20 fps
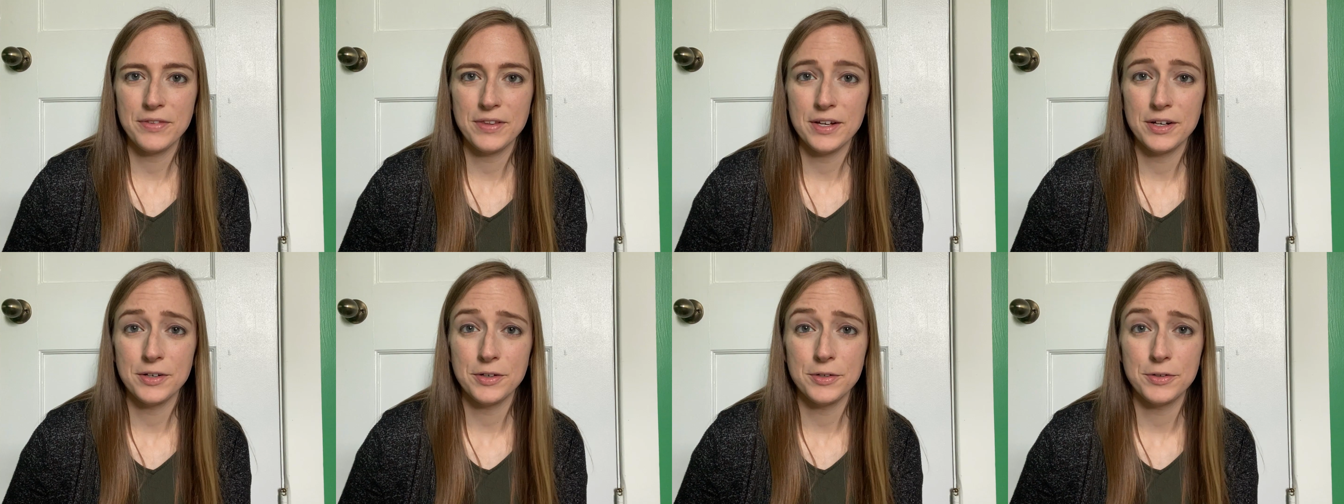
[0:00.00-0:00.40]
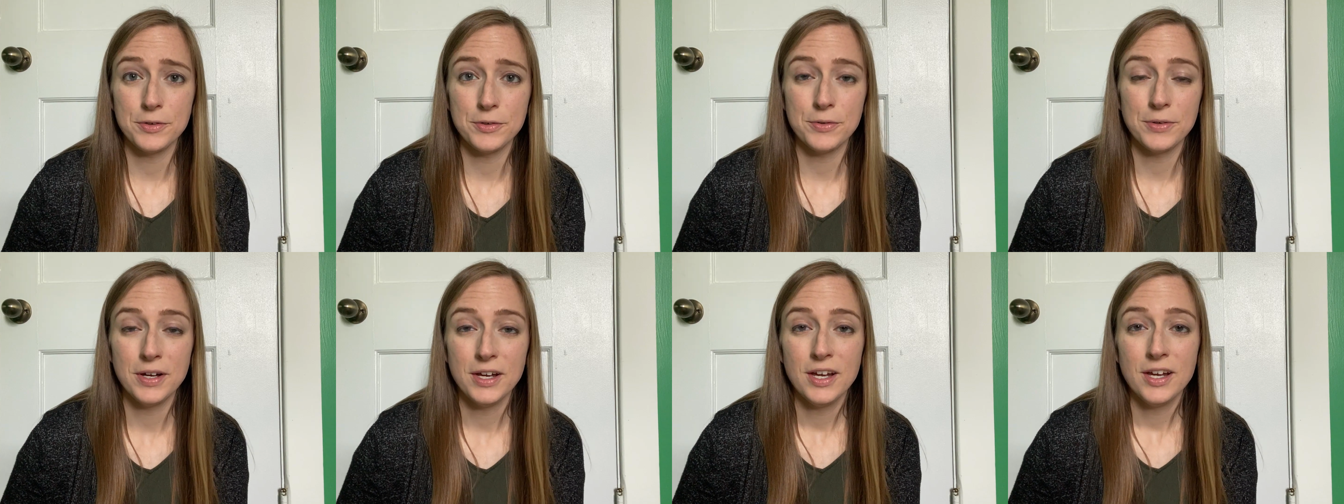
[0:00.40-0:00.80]
there
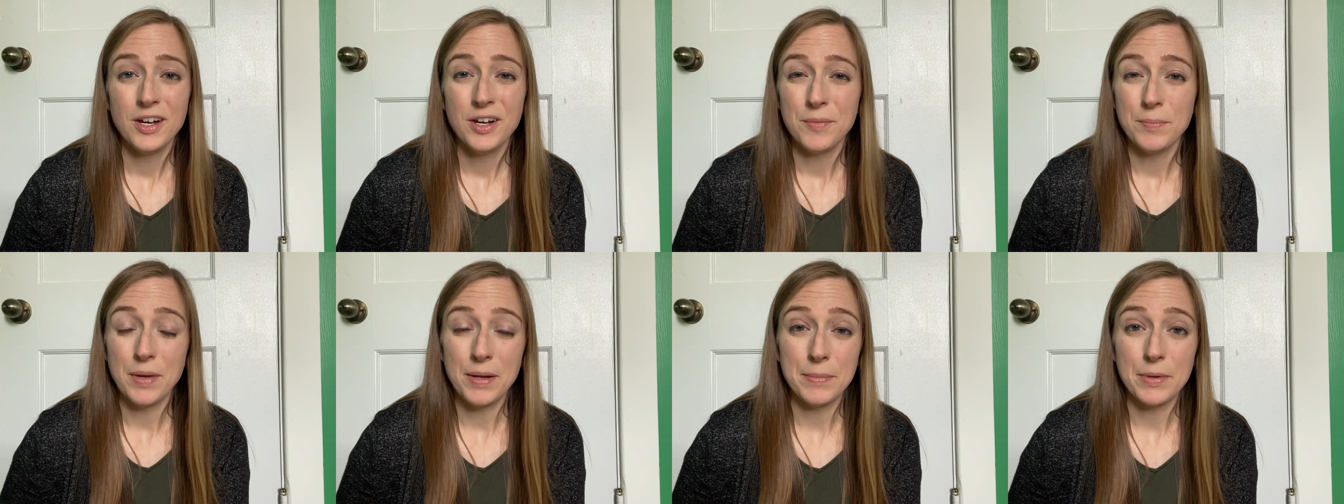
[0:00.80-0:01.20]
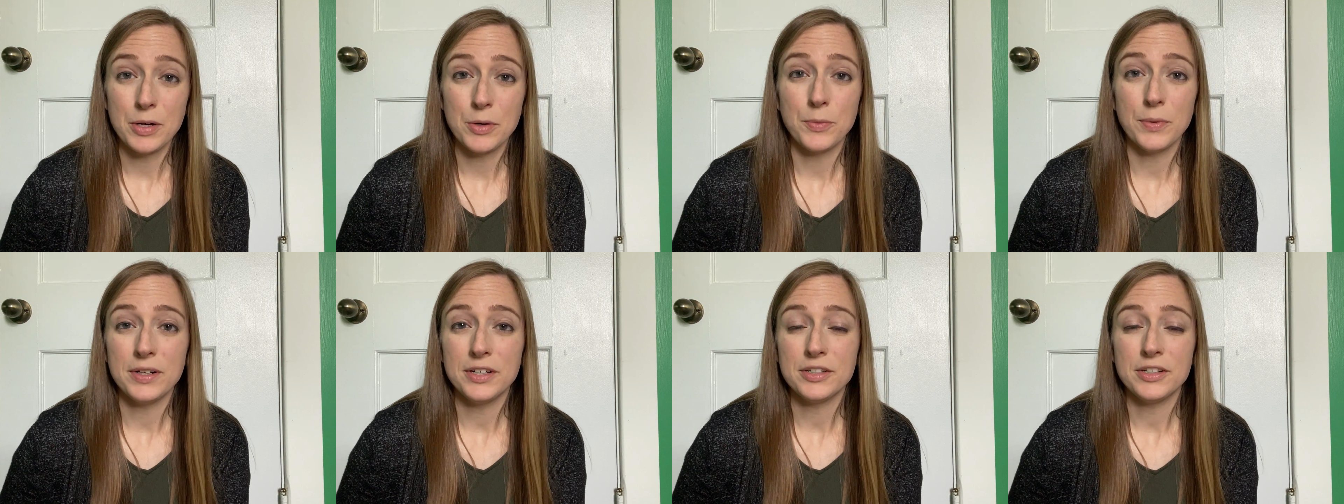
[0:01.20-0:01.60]
who maybe are
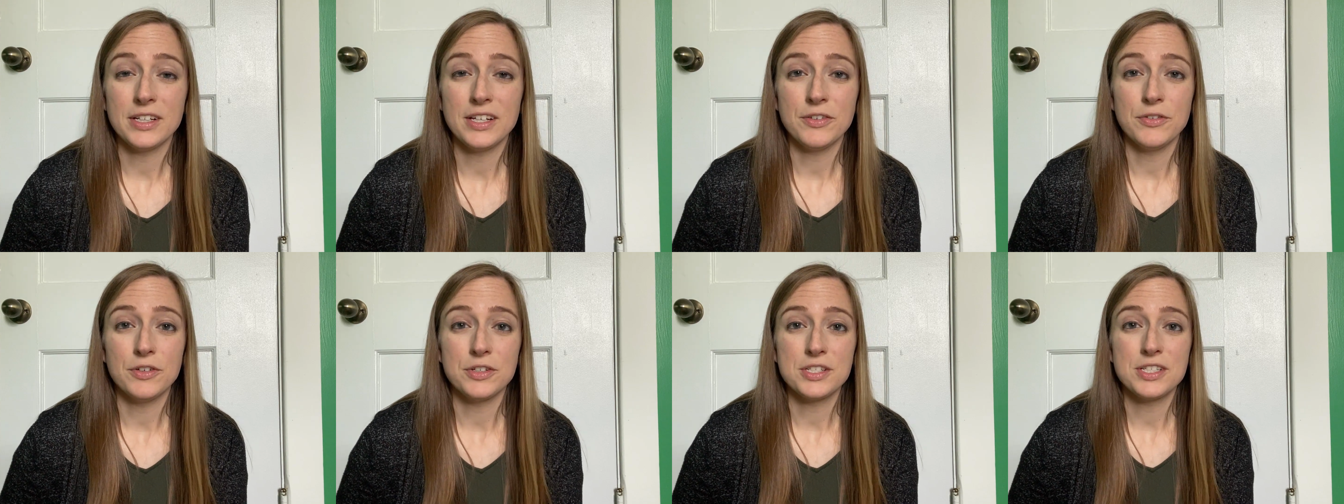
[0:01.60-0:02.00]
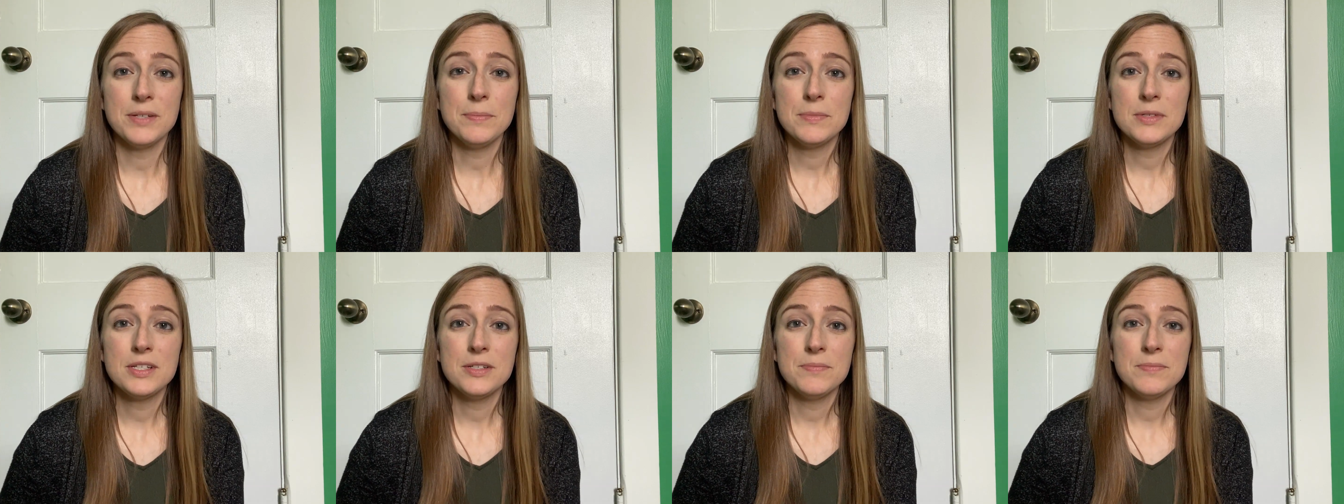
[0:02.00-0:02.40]
wondering if your
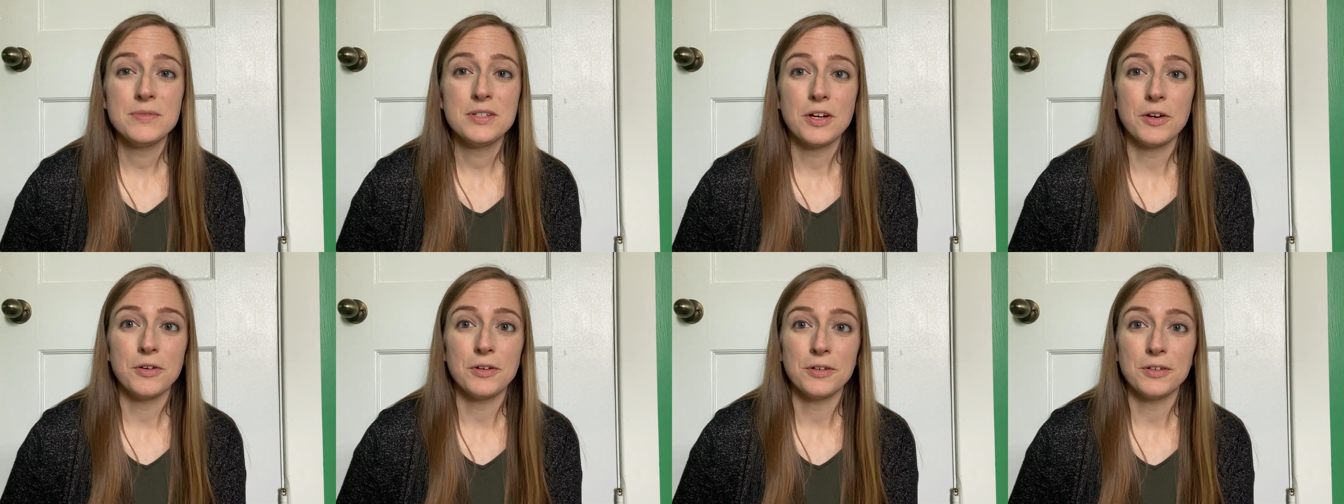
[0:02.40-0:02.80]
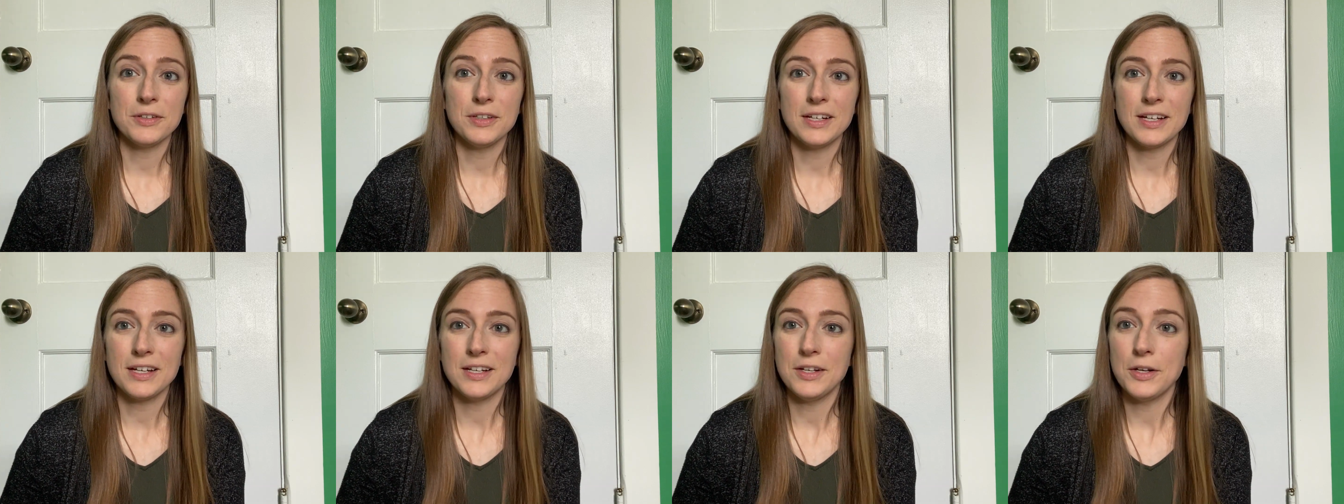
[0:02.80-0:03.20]
symptoms are
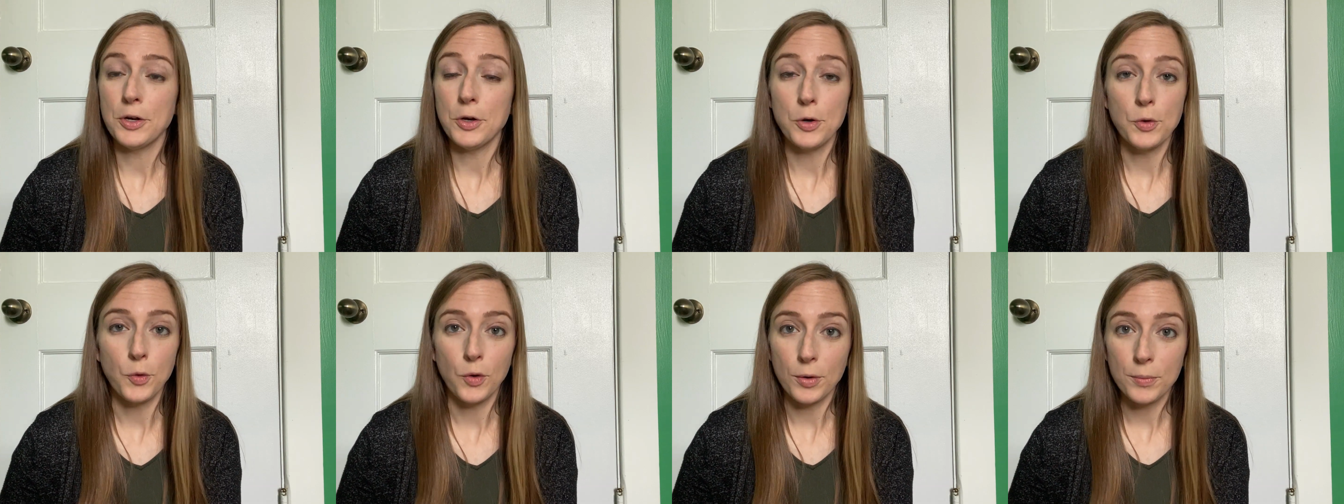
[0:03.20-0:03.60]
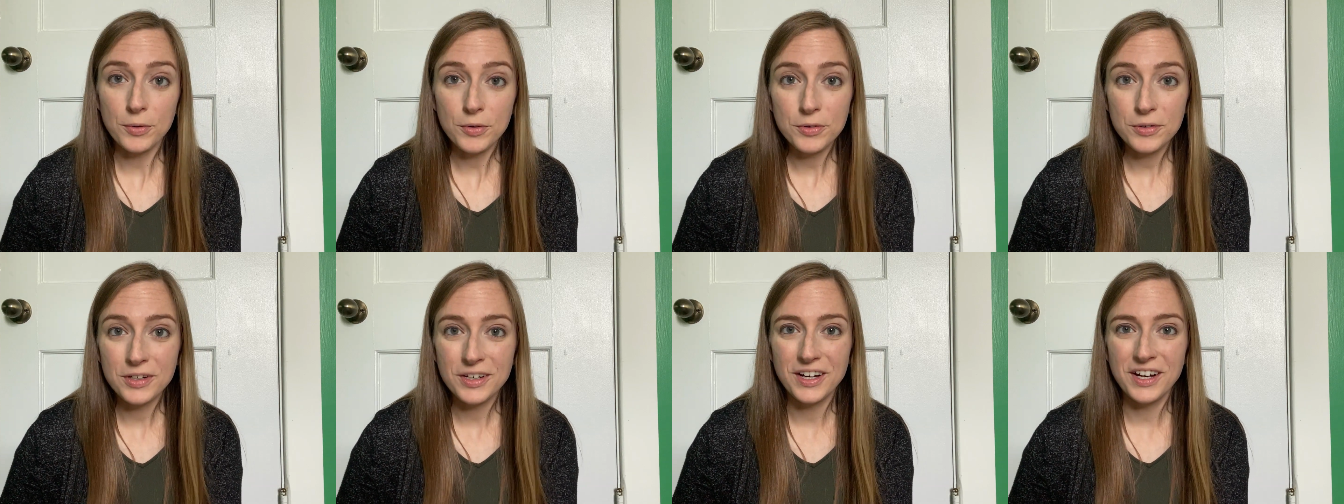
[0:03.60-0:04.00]
like
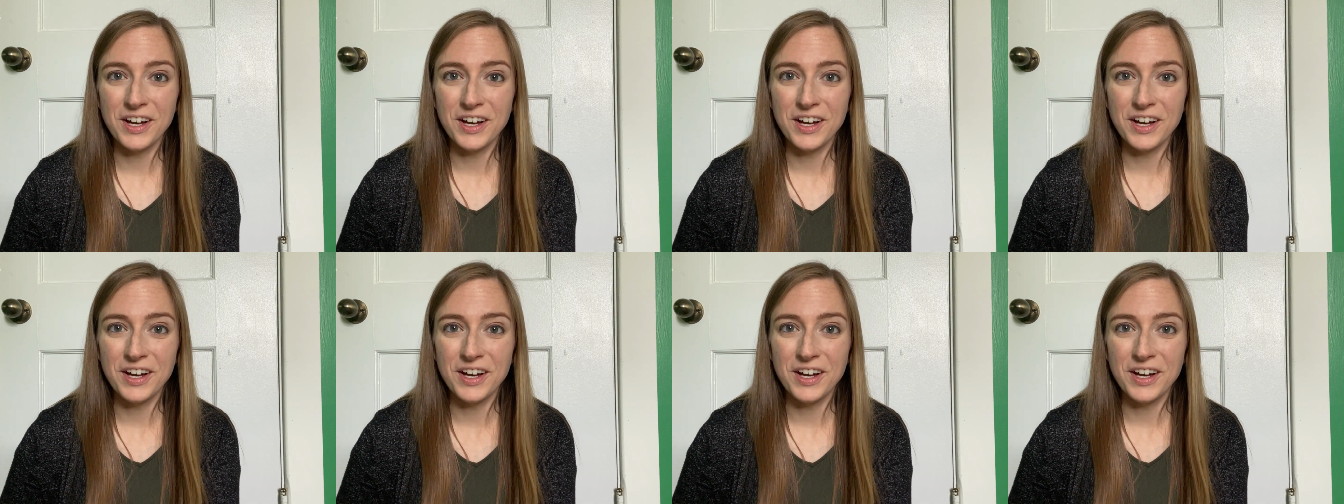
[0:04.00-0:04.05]
normal